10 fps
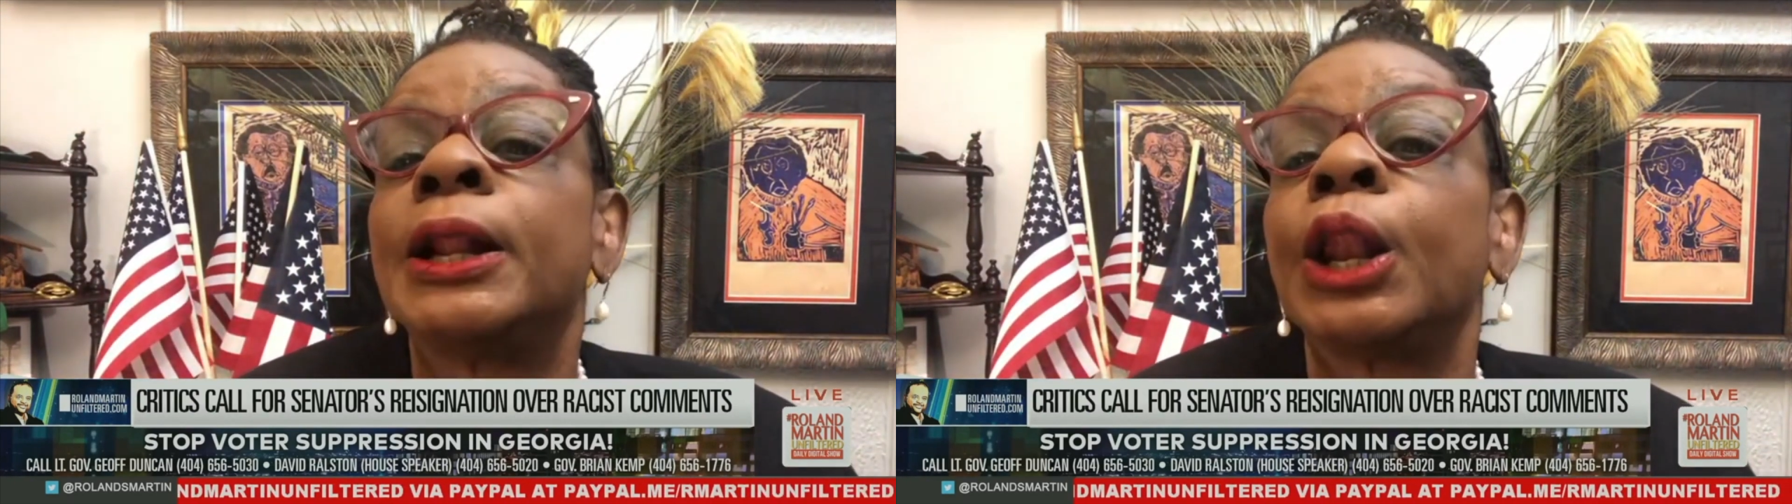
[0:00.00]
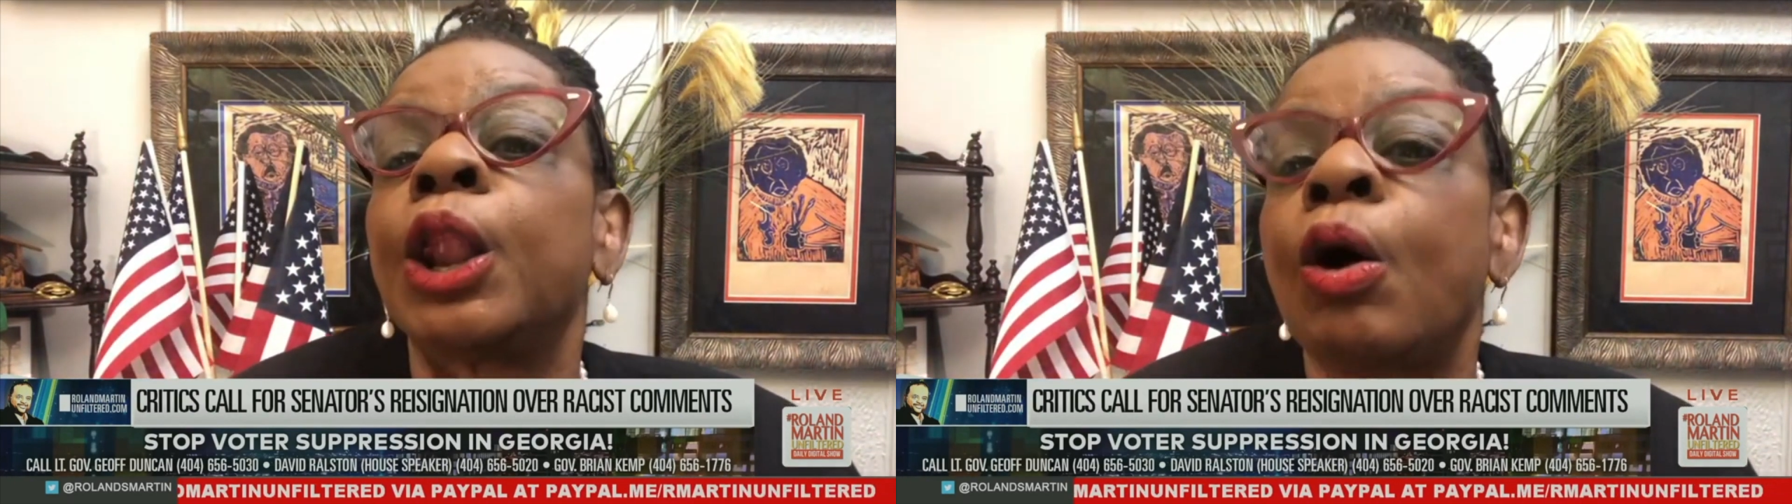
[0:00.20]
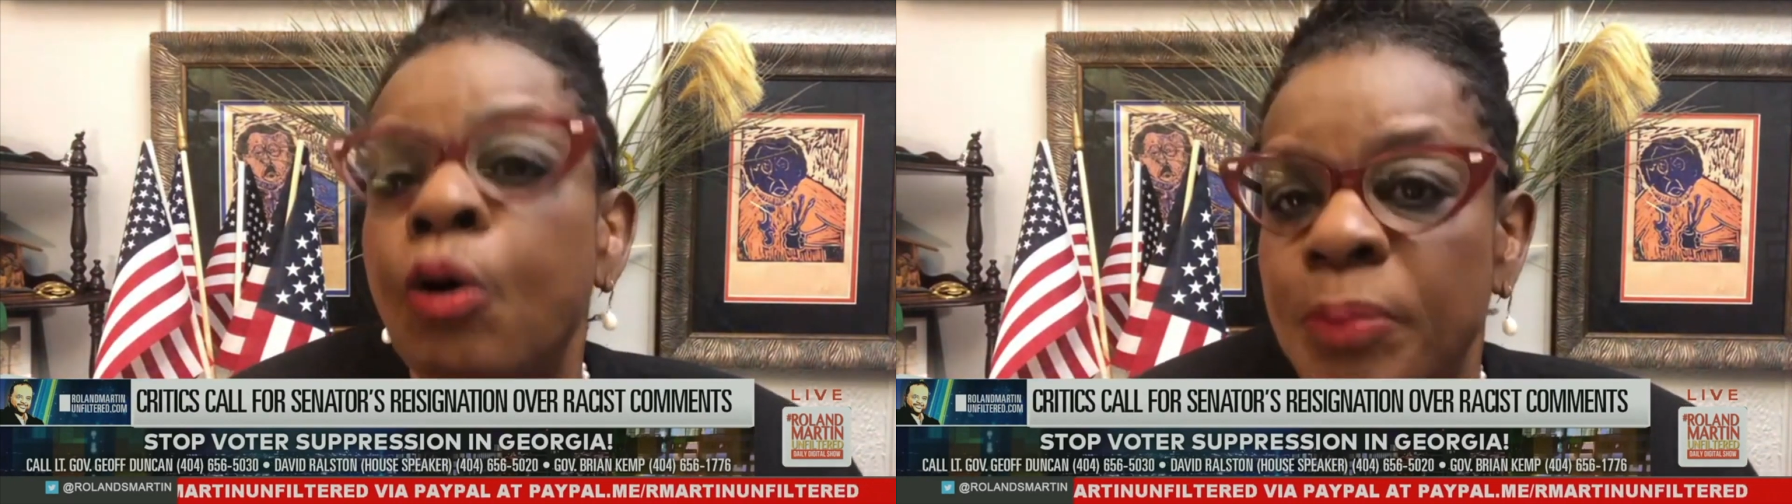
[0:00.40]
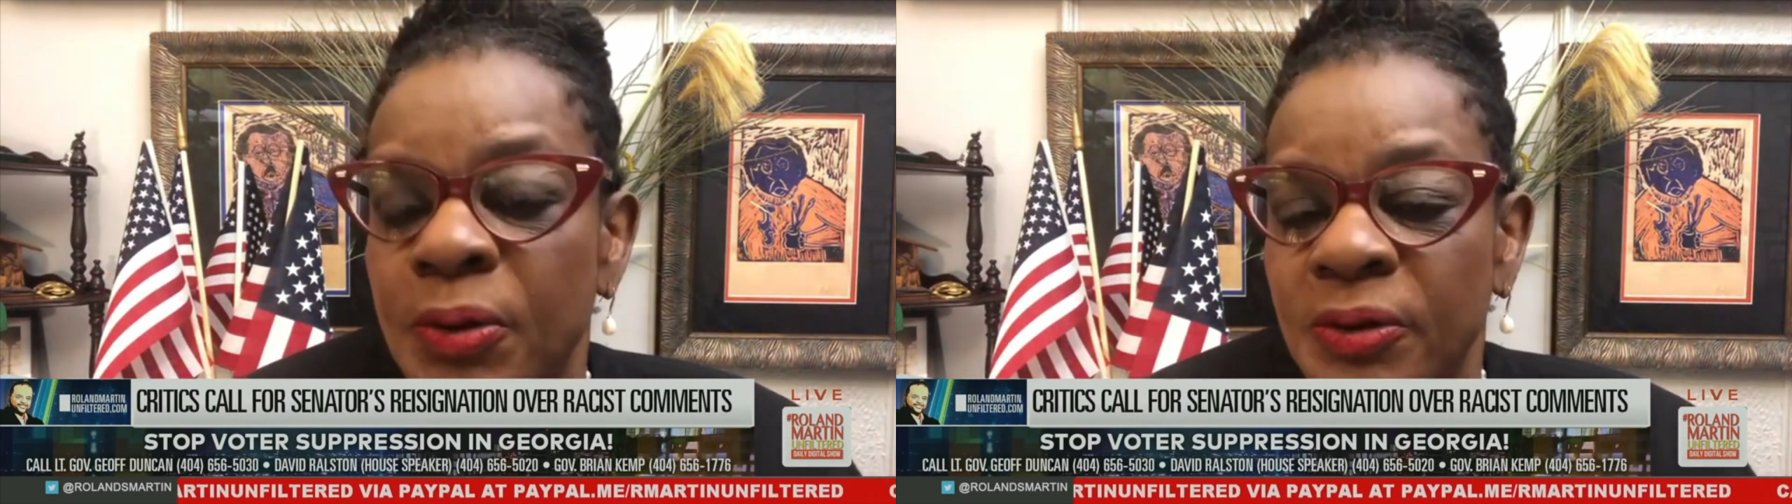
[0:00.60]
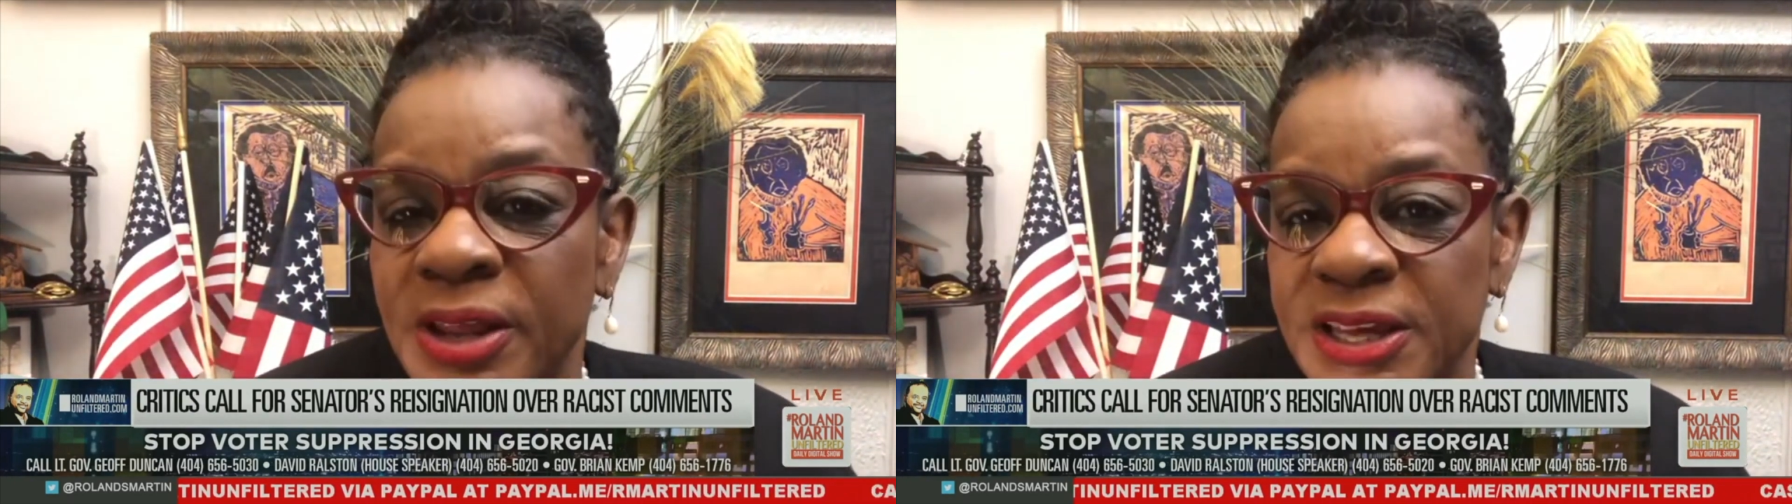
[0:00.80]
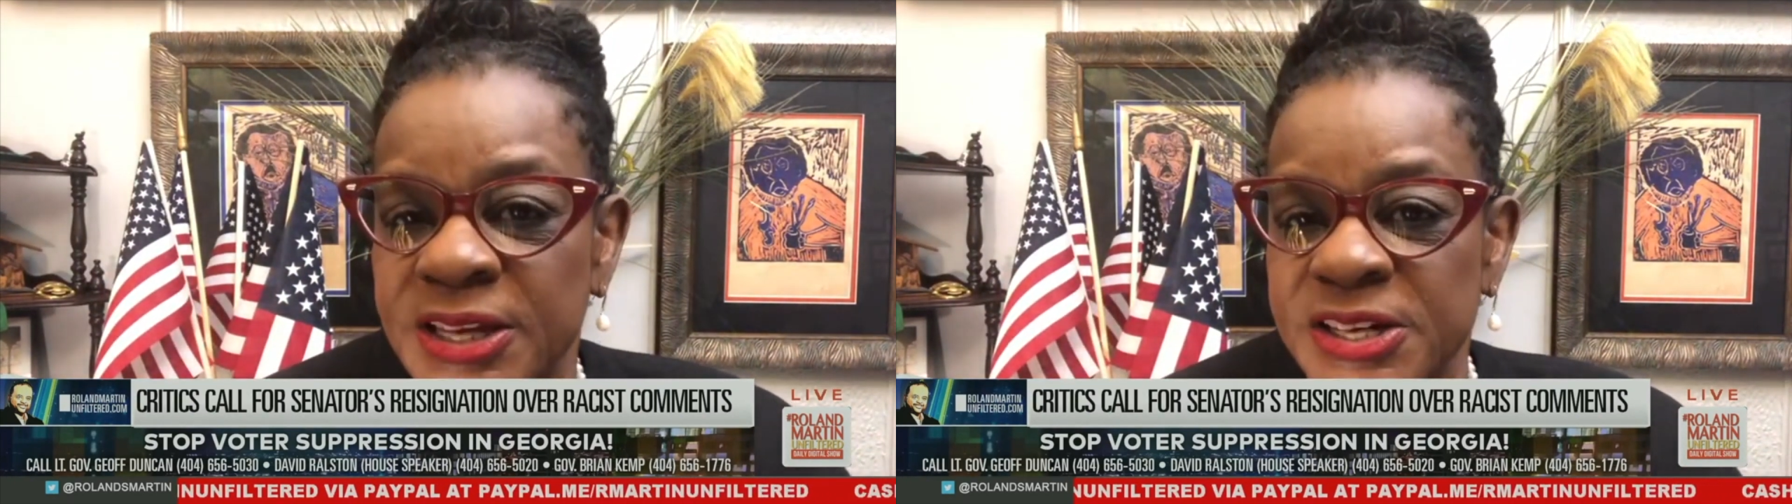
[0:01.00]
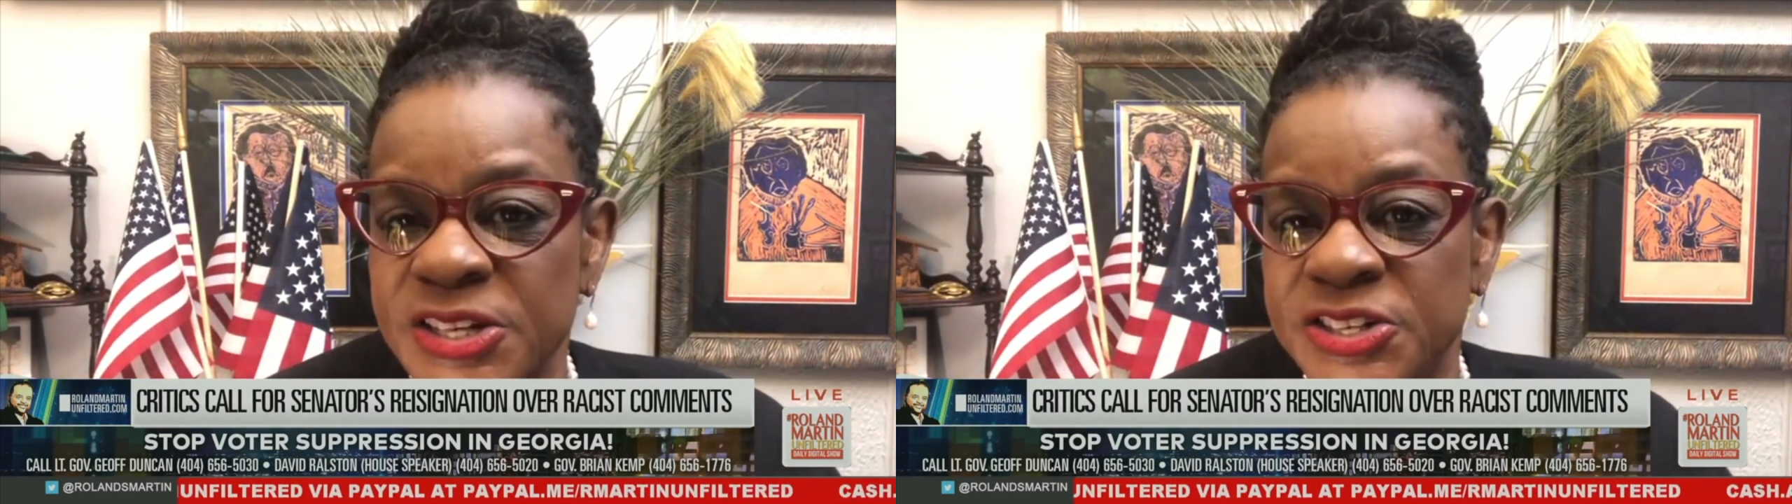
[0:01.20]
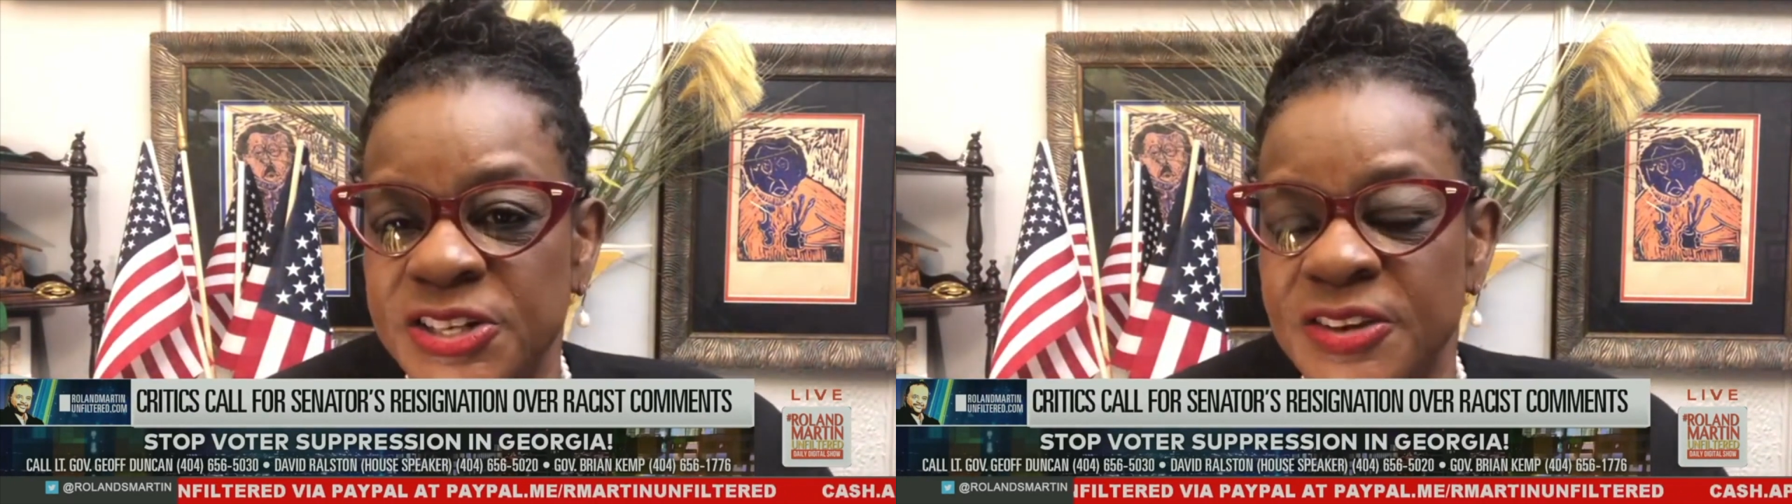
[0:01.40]
global
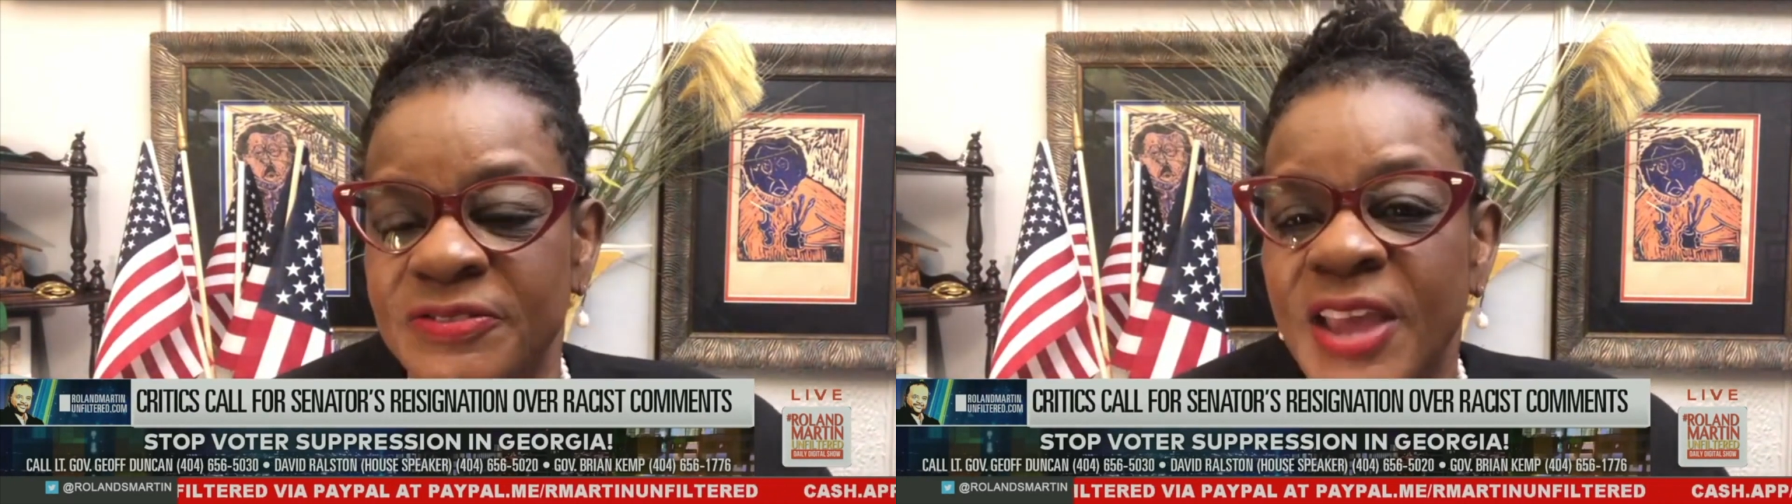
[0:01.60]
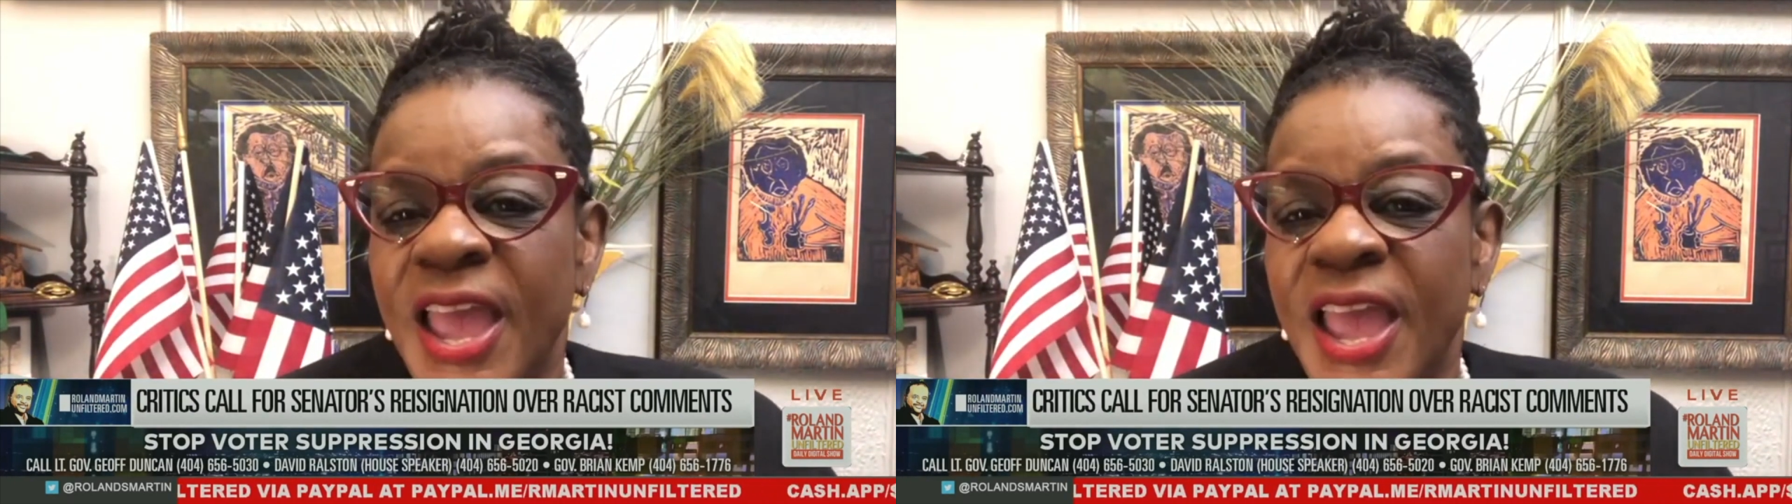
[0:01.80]
Initiative